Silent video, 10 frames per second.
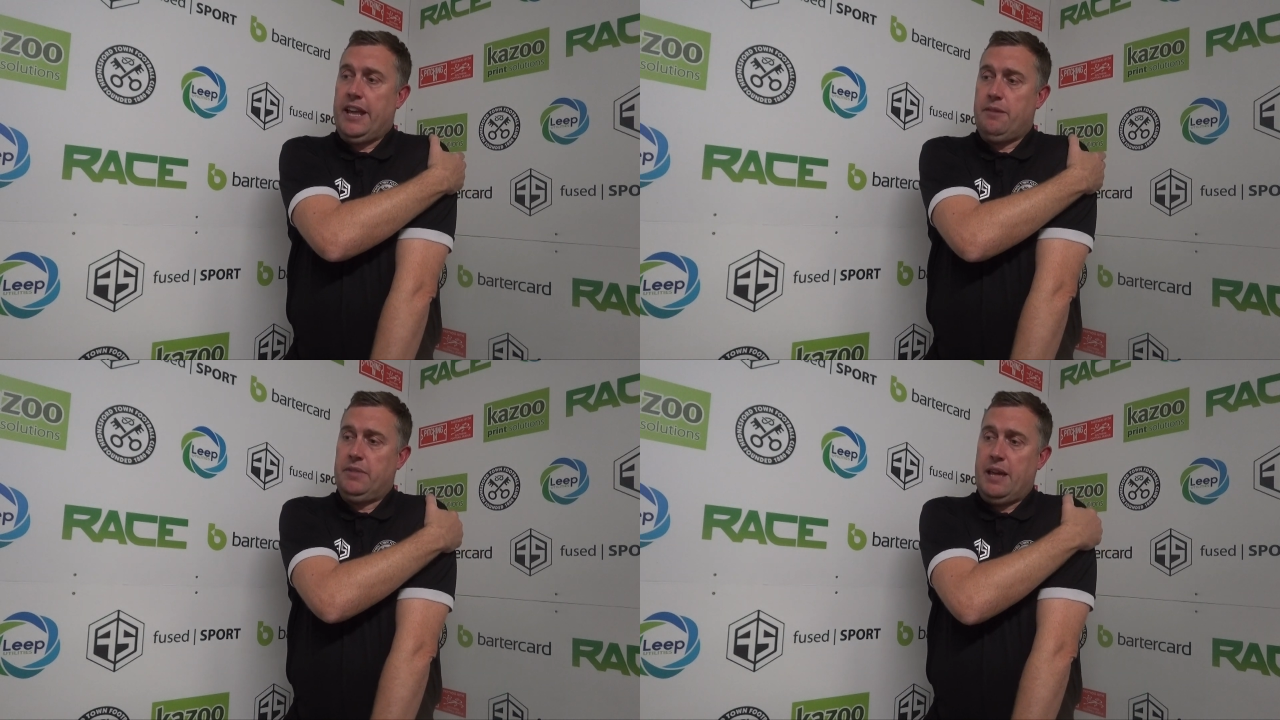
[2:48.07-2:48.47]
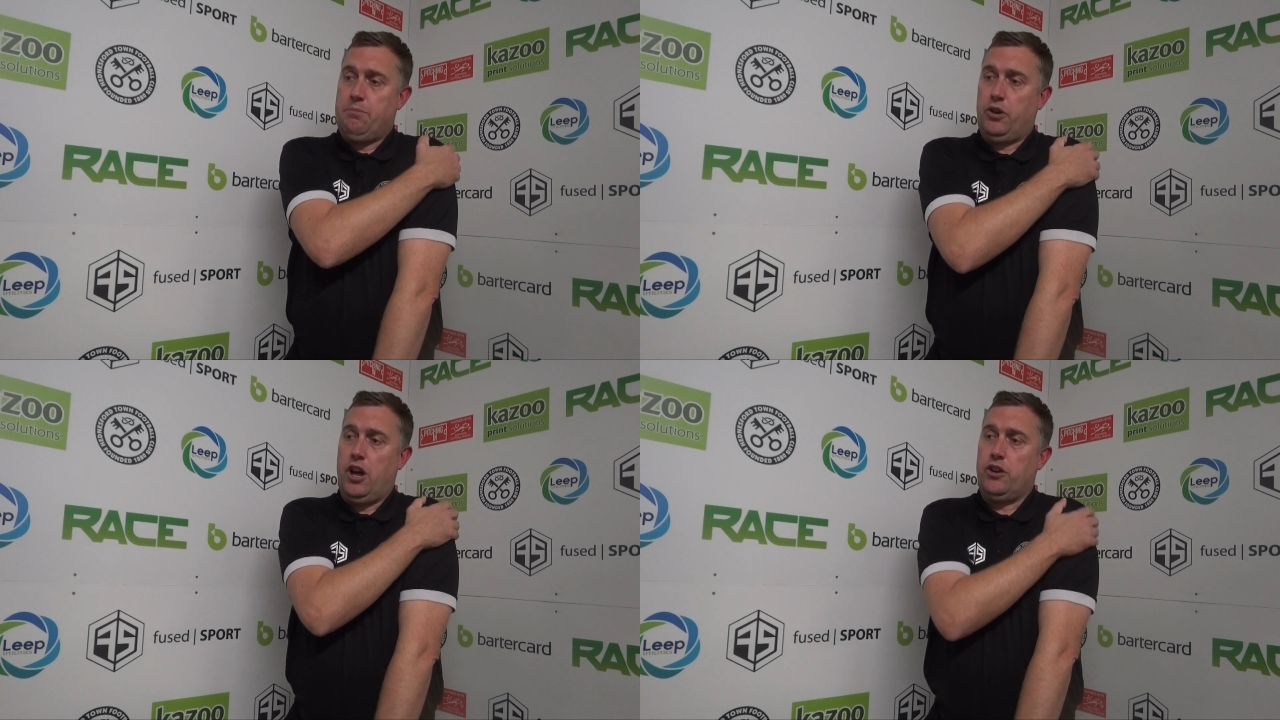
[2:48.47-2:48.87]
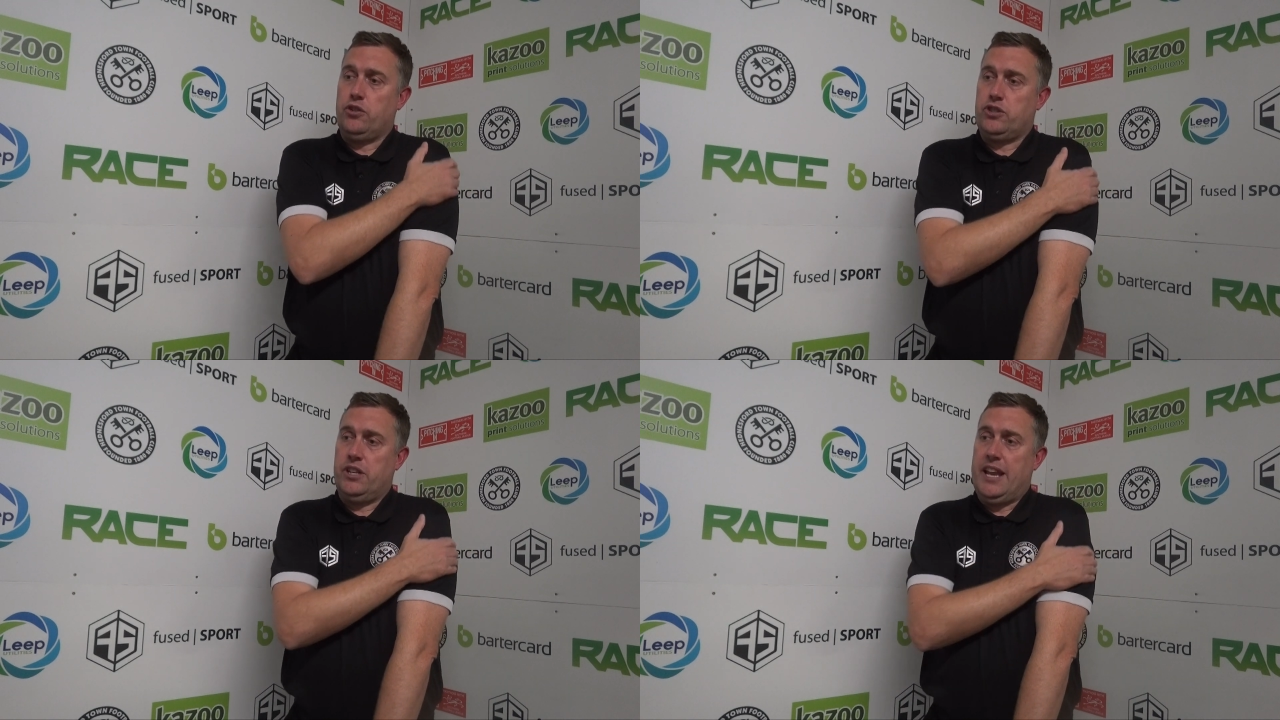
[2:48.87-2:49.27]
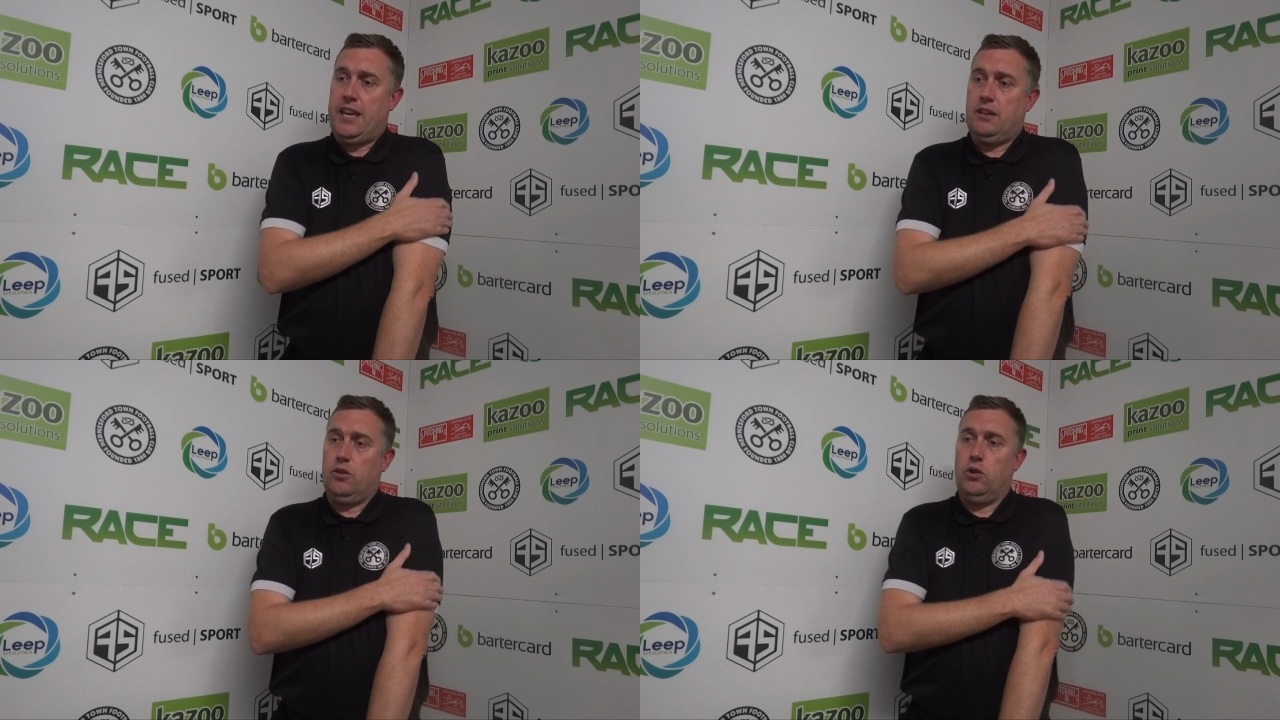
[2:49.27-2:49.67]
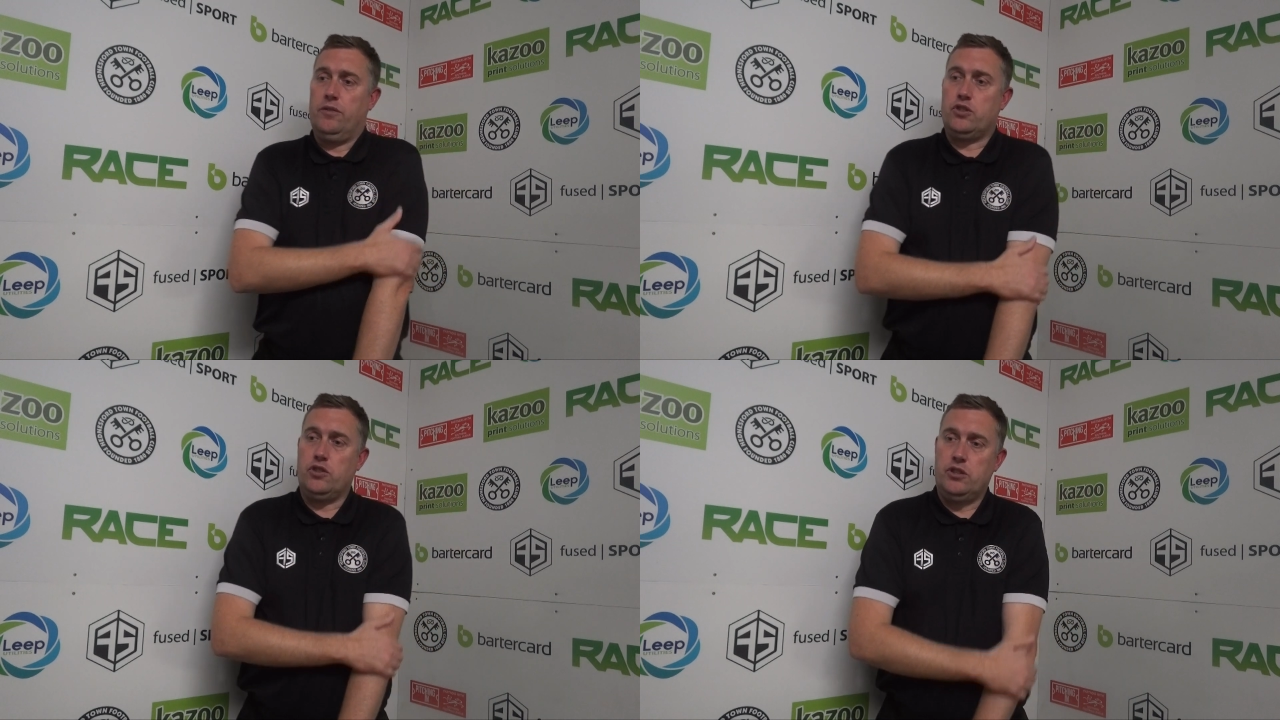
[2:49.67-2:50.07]
They put it on us, and
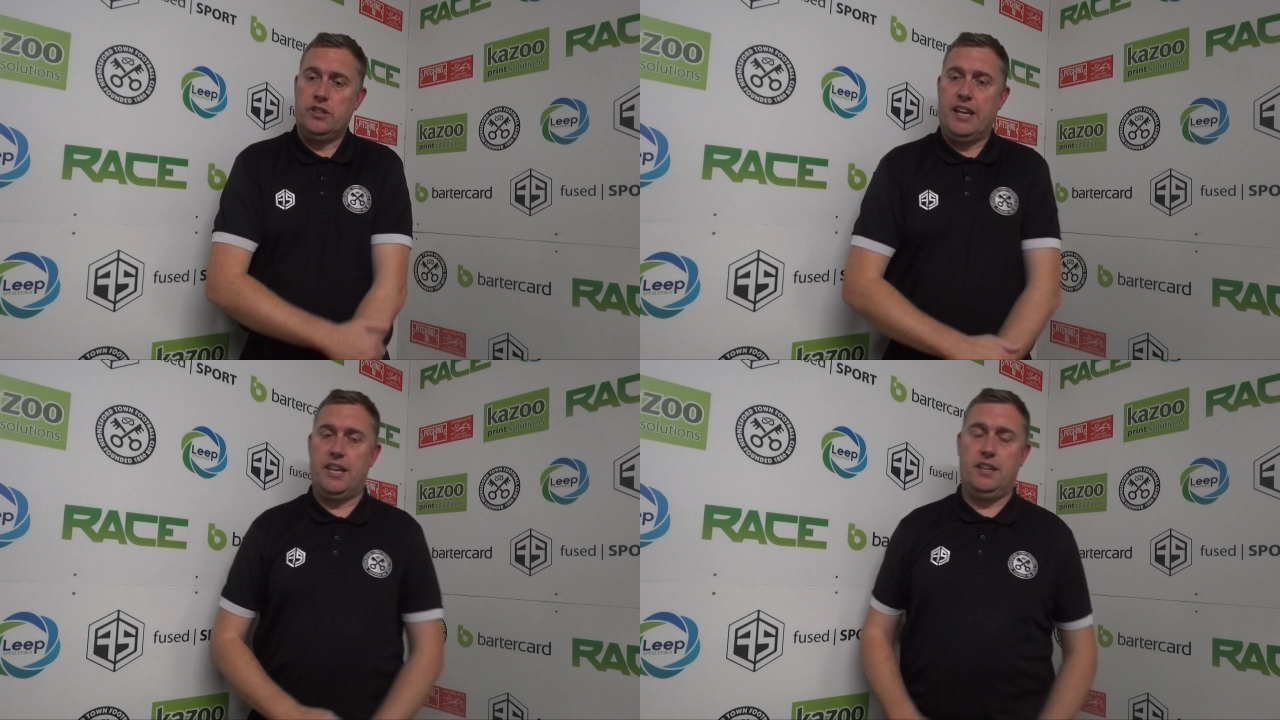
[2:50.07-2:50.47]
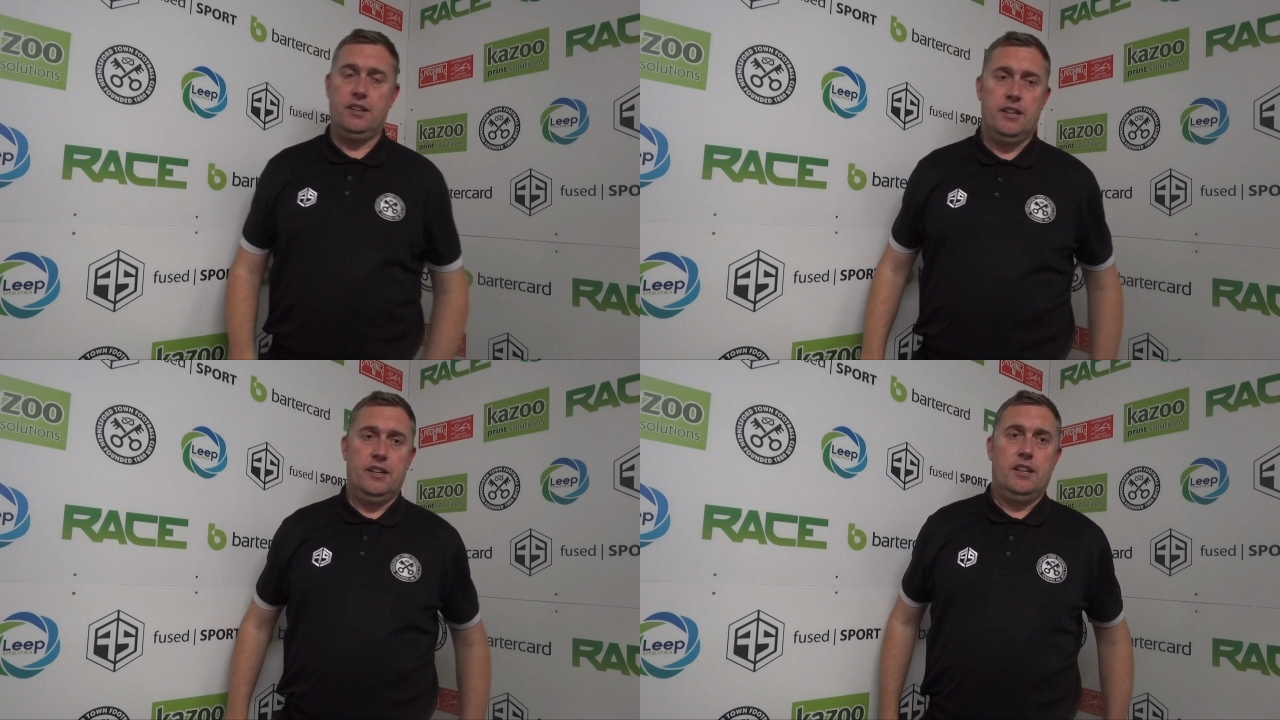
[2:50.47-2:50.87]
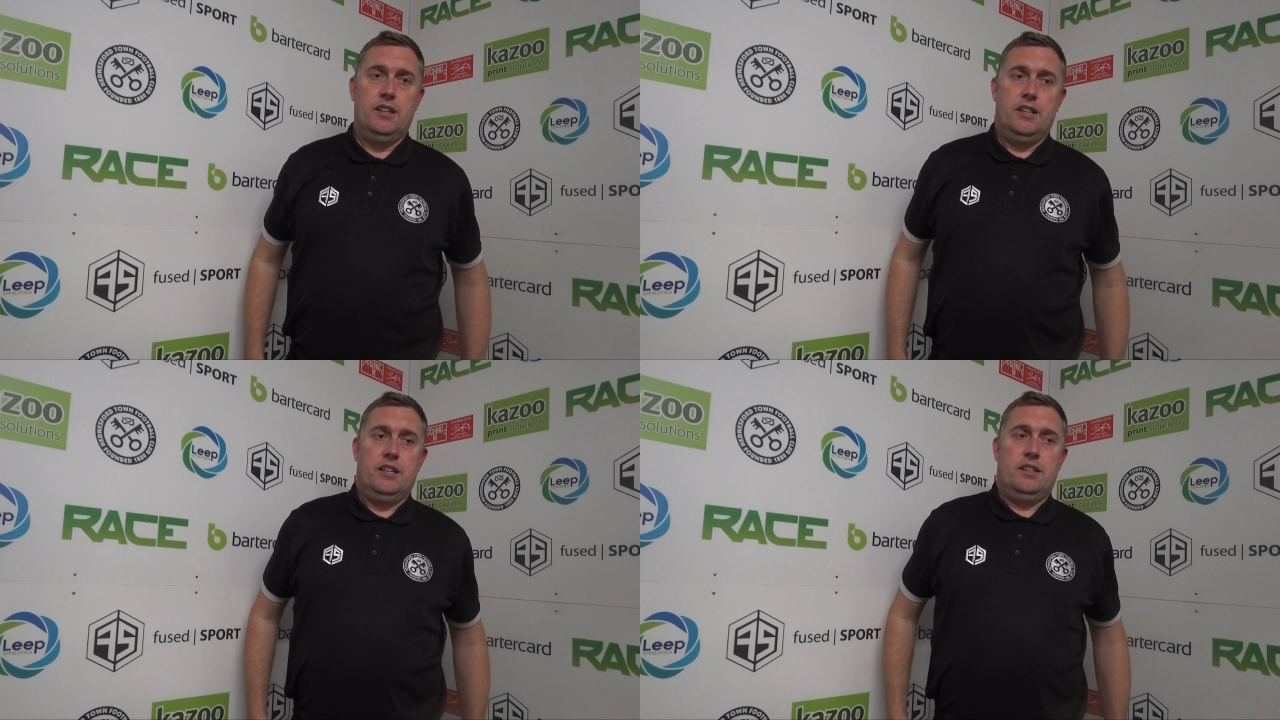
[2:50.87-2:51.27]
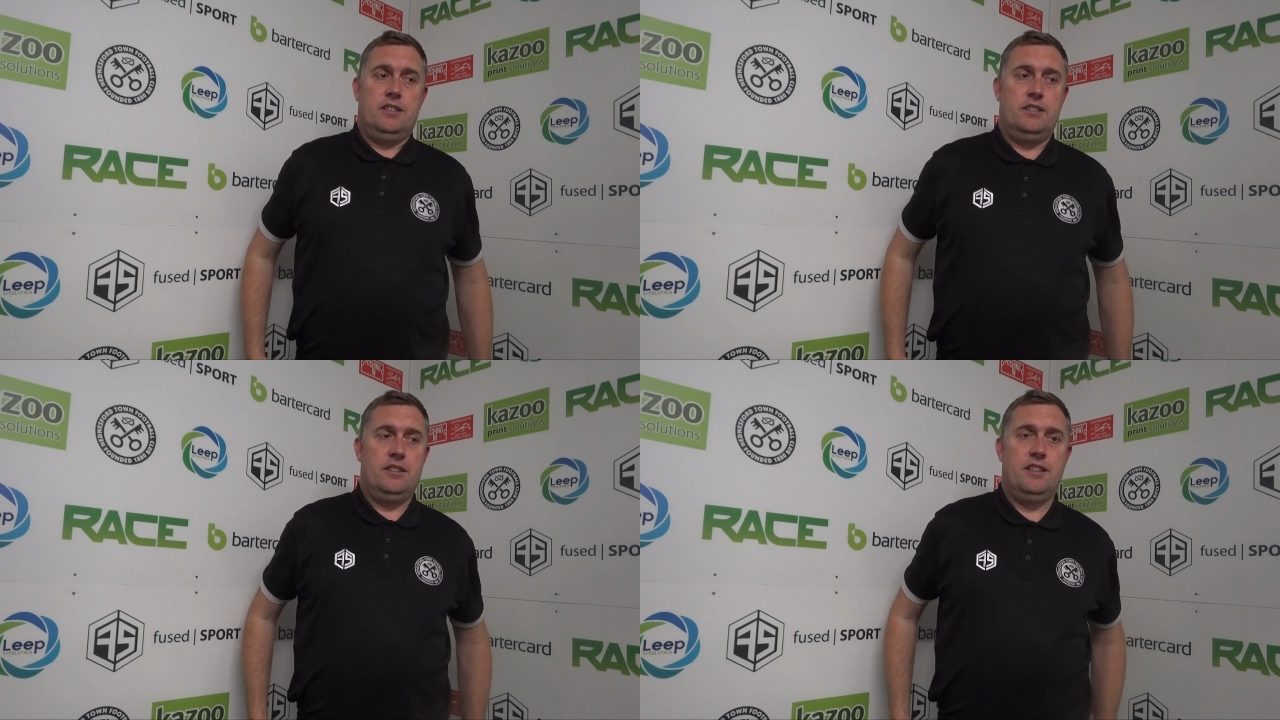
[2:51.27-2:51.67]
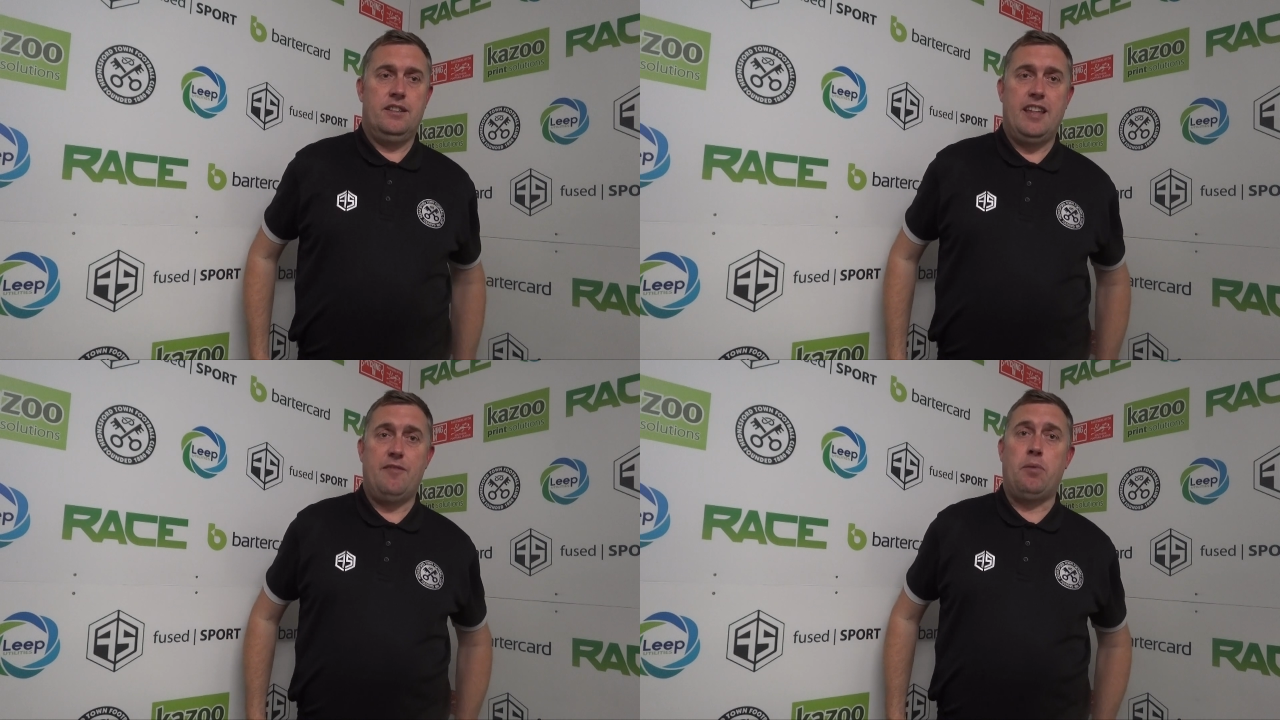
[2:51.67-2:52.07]
all of a sudden
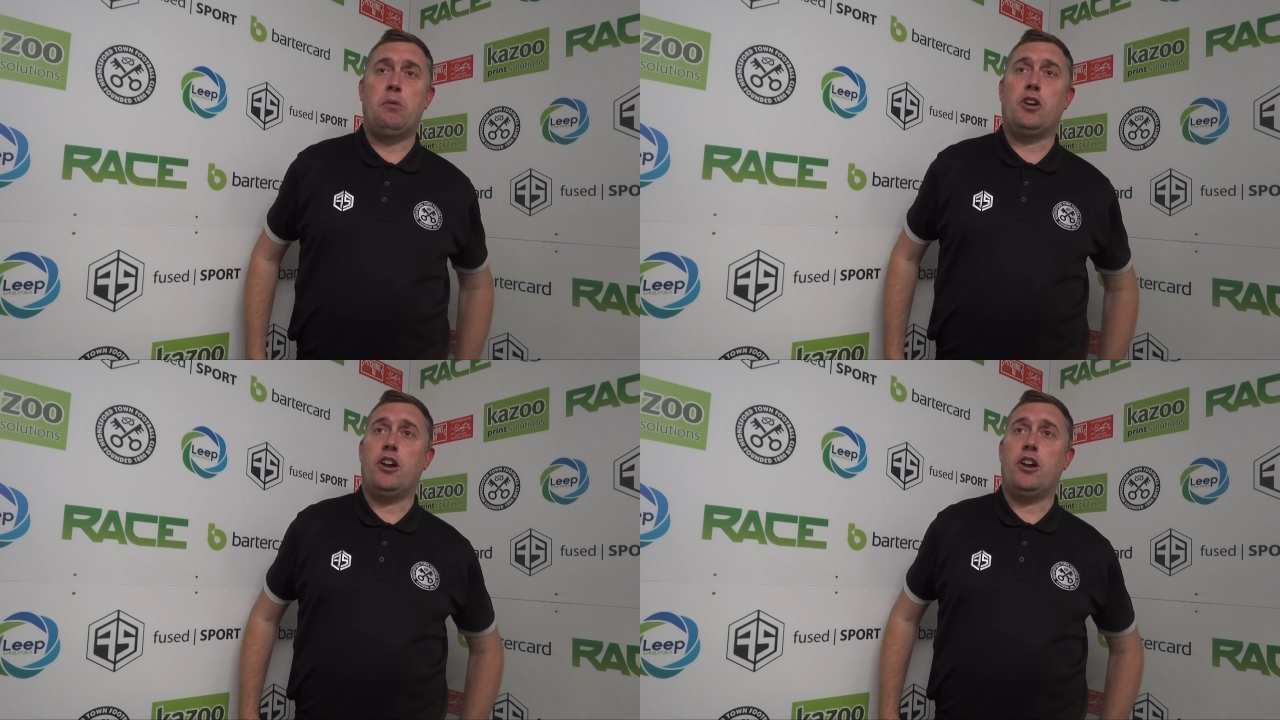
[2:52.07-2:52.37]
they've probably